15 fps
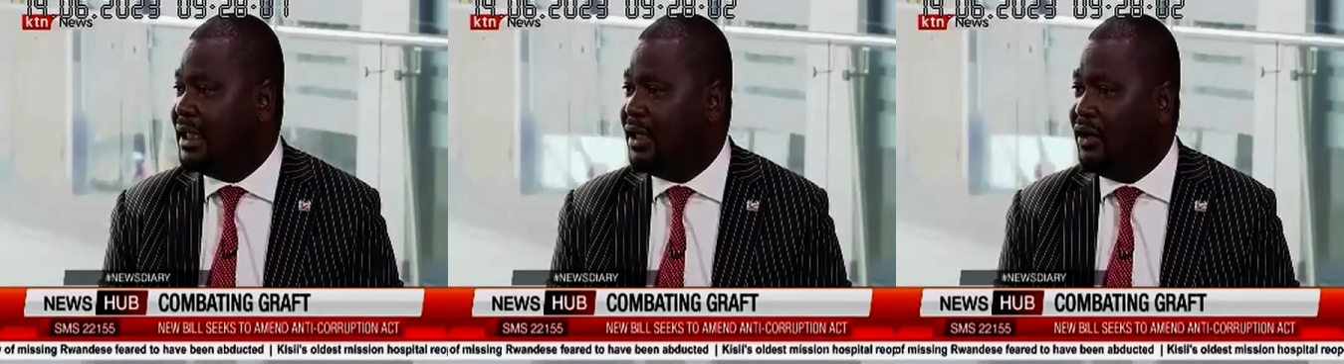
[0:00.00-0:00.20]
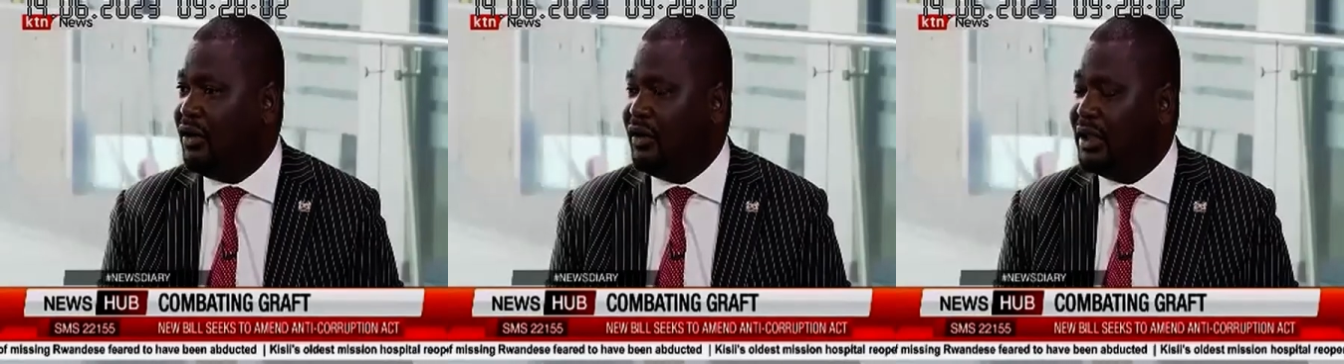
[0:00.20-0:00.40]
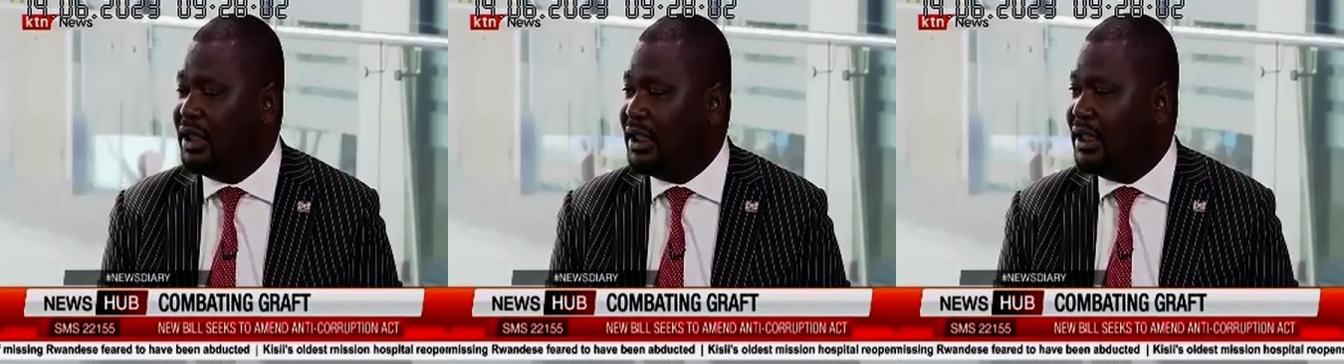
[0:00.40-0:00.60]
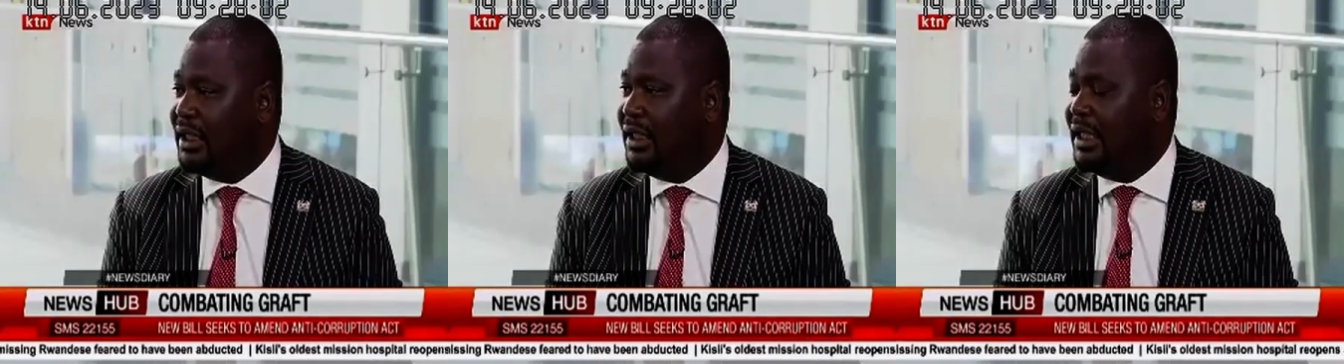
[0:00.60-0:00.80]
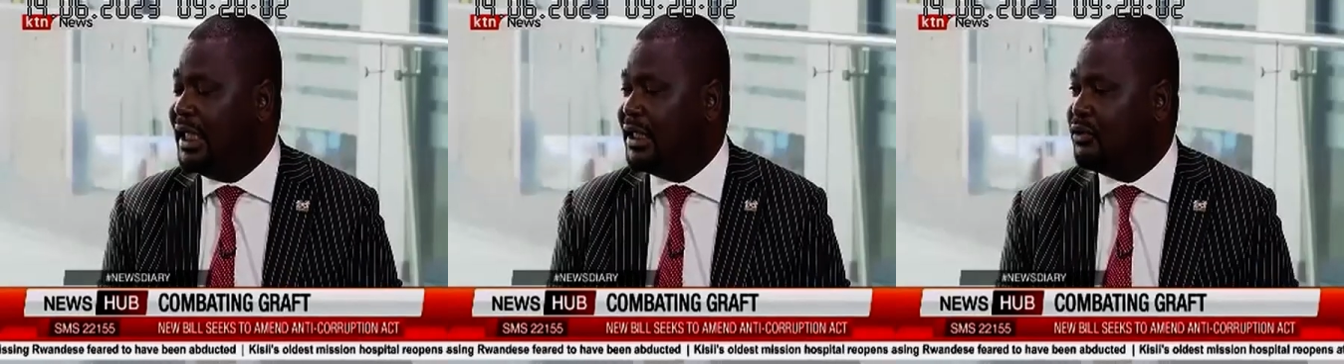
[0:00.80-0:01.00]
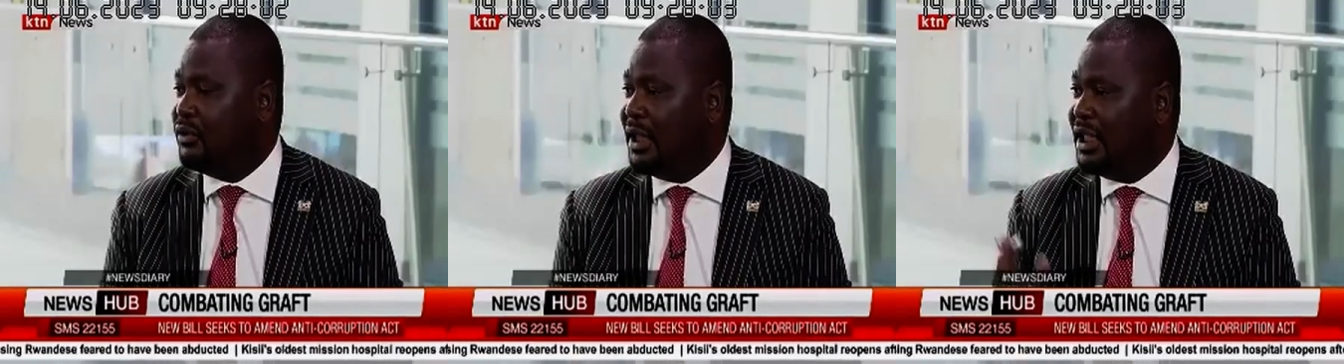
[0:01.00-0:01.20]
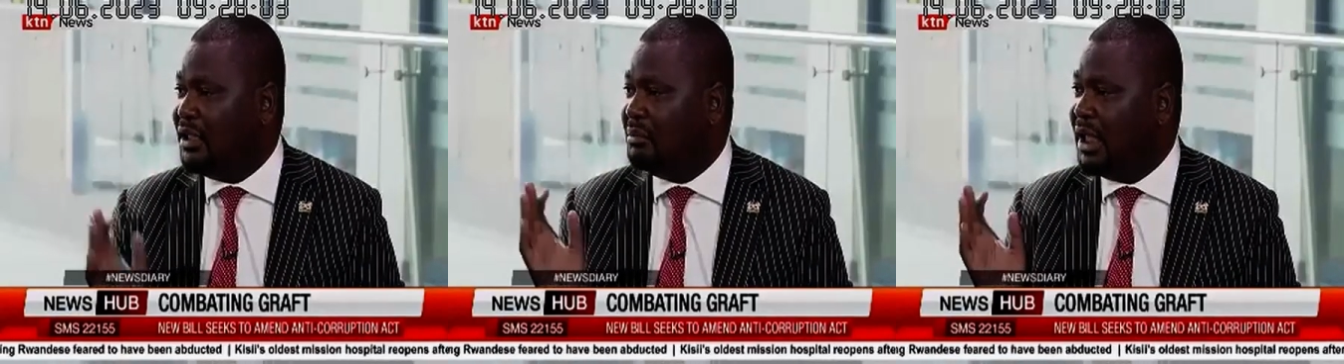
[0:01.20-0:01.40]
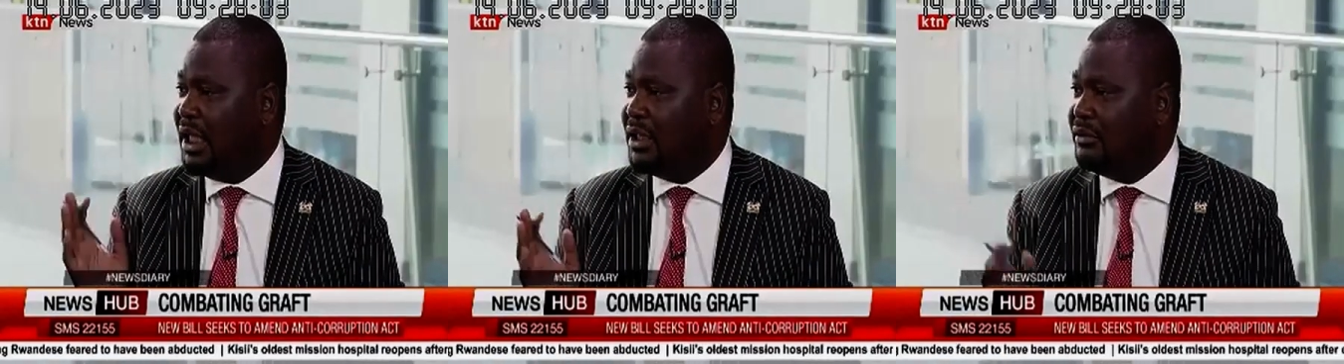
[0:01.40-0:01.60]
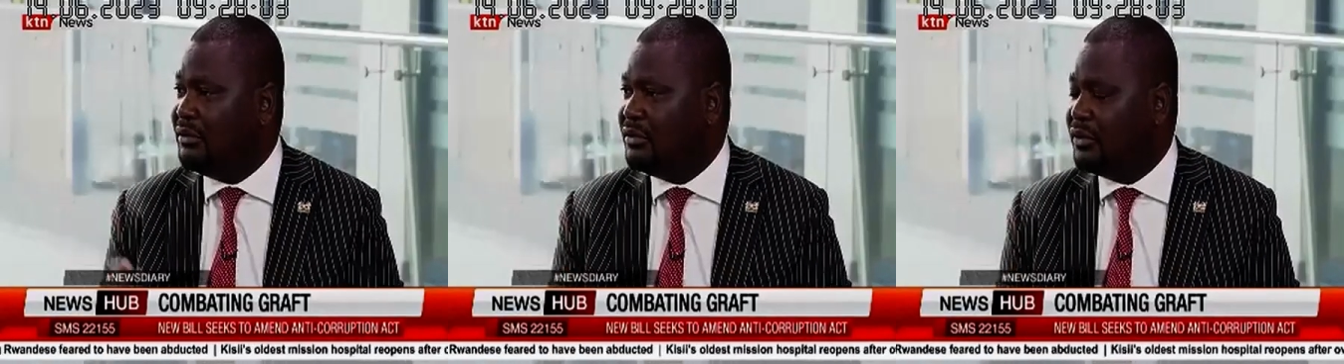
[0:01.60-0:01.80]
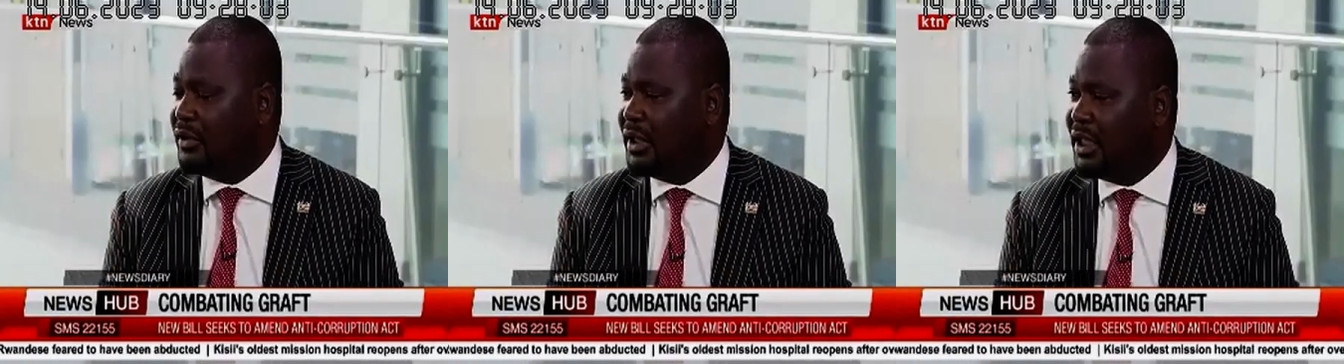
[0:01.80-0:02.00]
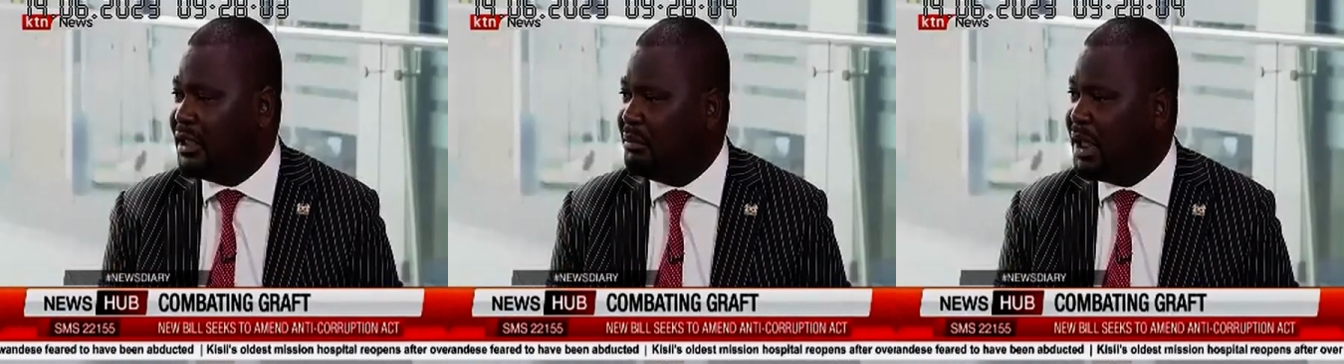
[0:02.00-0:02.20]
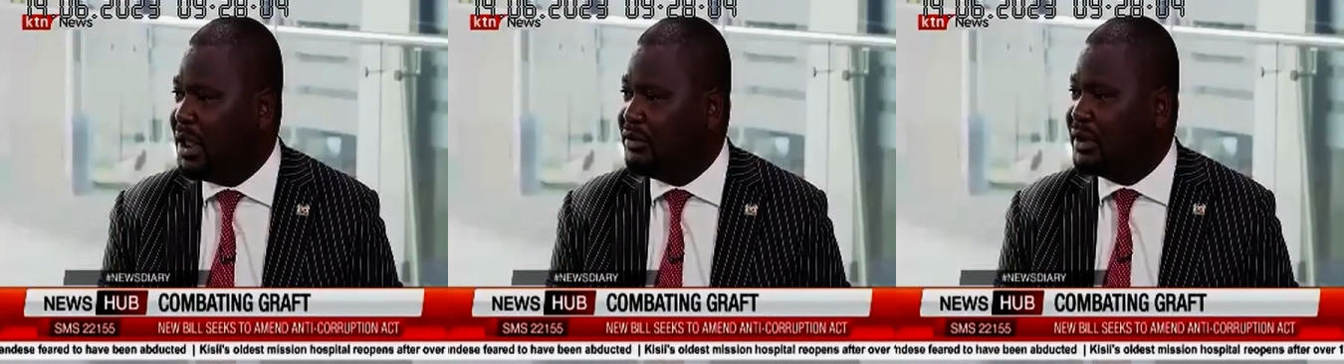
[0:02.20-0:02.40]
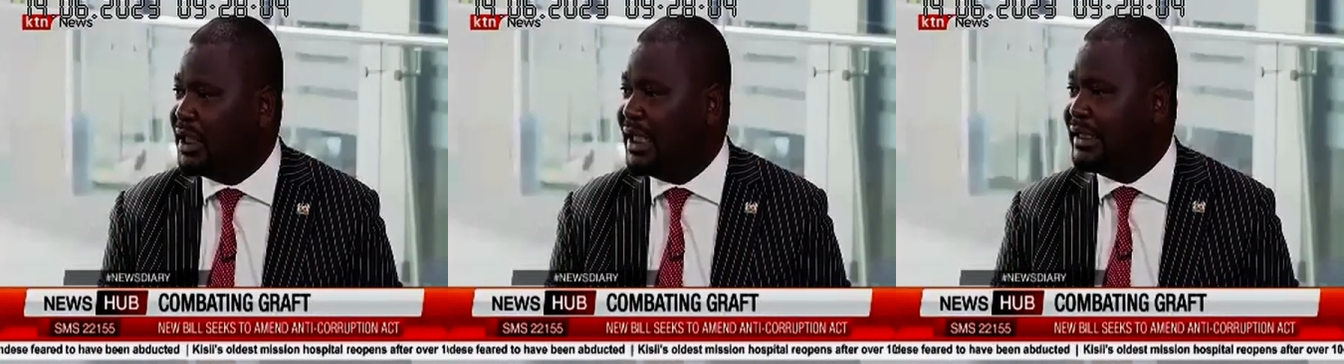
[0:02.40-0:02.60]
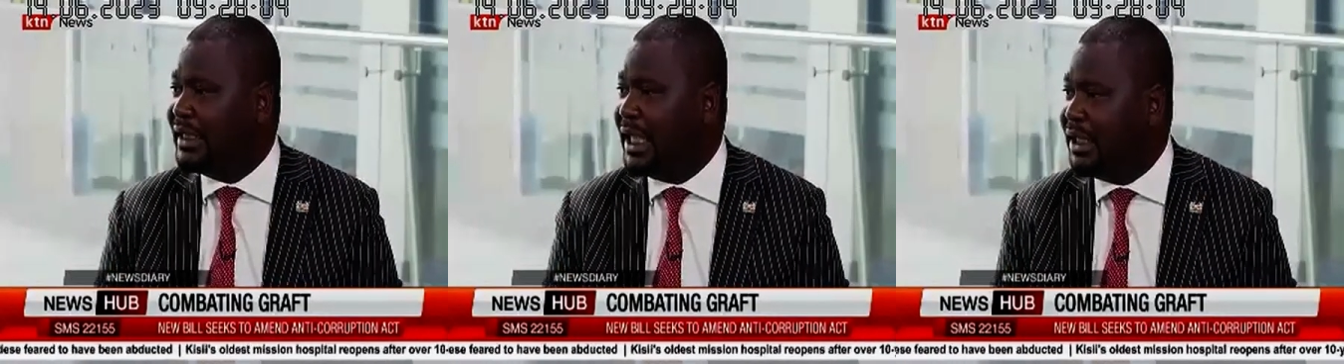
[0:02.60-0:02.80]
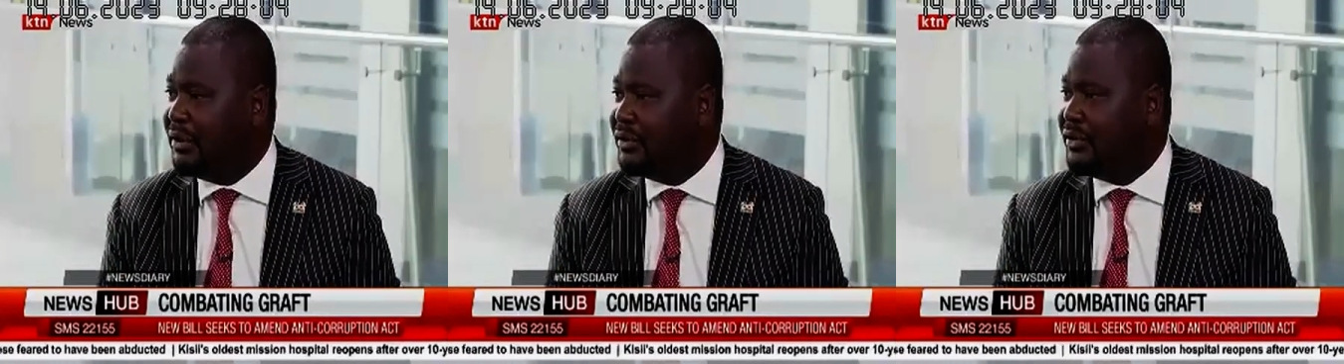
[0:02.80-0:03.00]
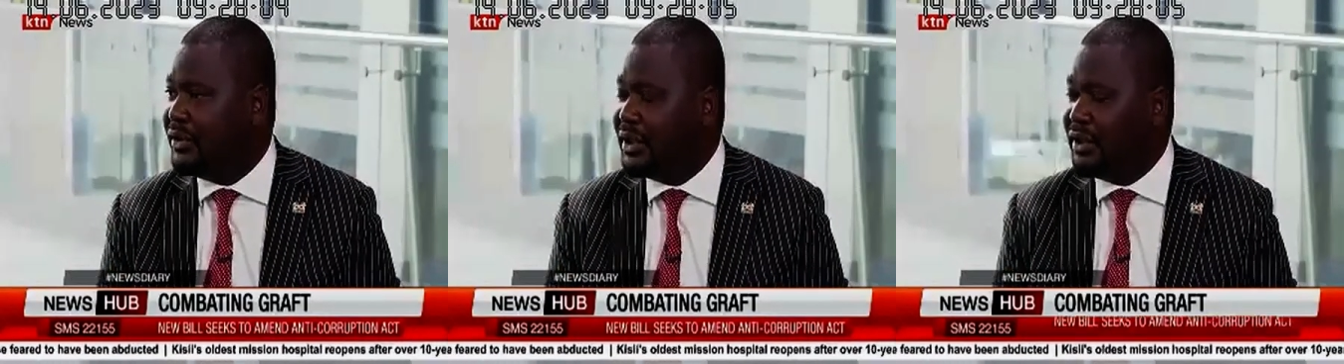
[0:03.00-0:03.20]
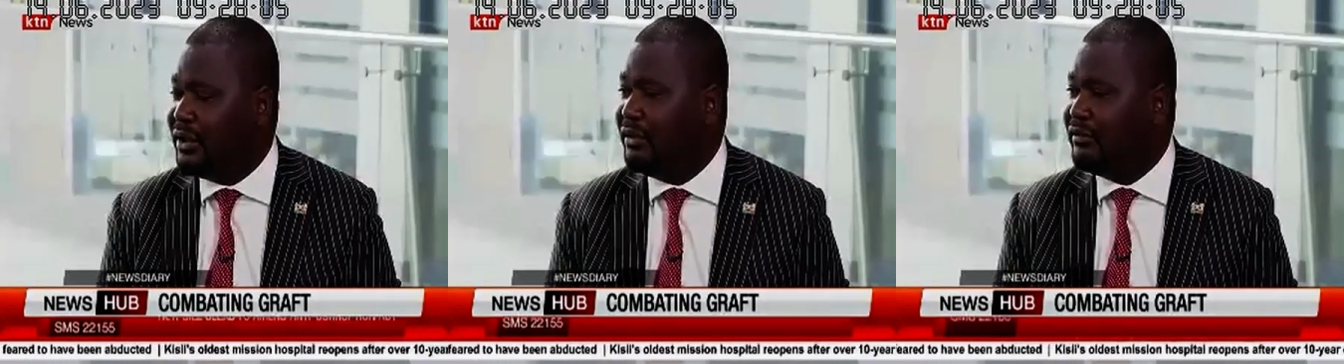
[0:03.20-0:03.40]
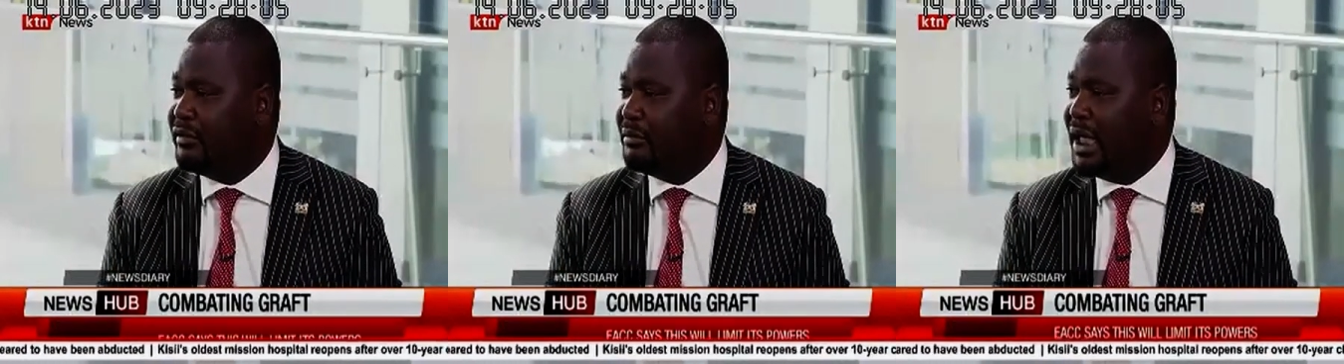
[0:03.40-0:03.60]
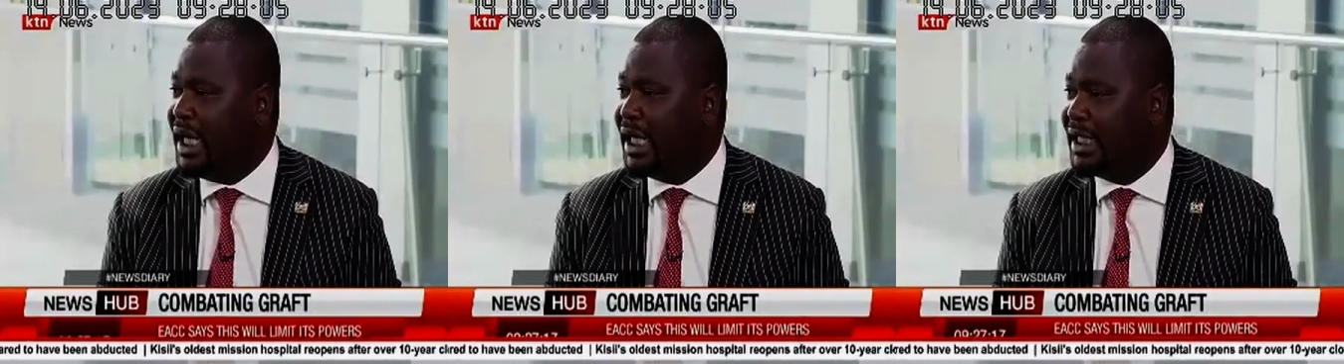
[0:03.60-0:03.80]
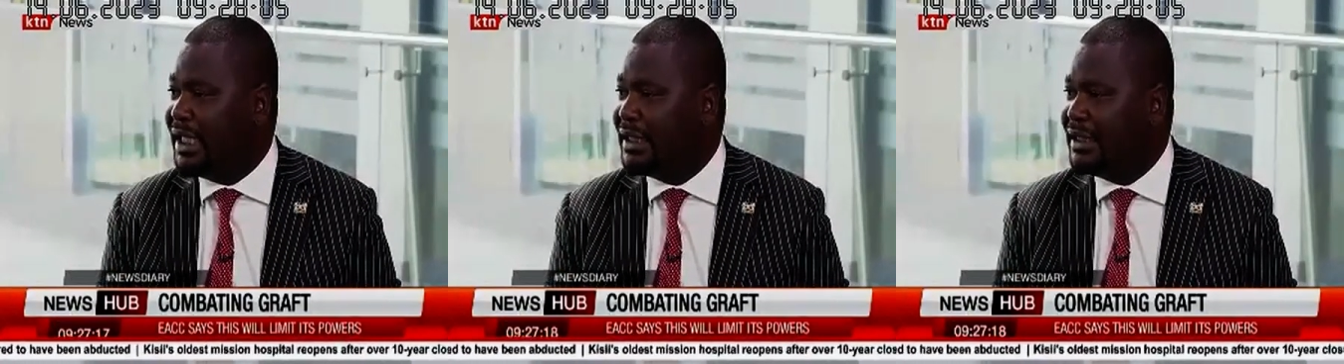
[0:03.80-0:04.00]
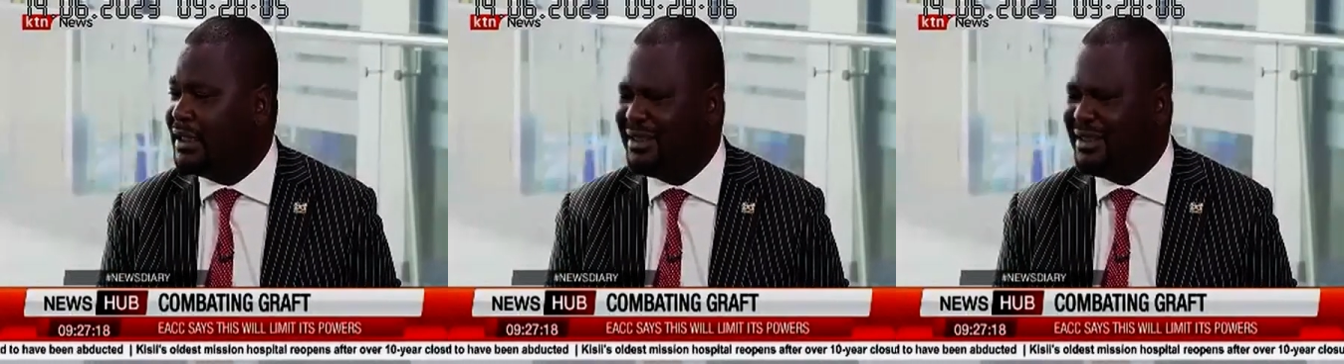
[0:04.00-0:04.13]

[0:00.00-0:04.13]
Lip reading: all the leaders were in Meru talking about cartels in the coffee market.